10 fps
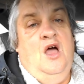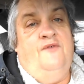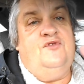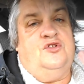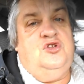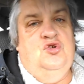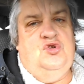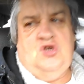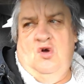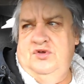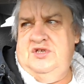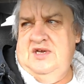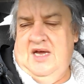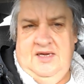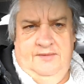I've got two songs
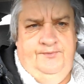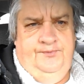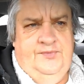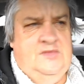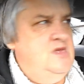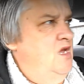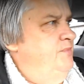today. So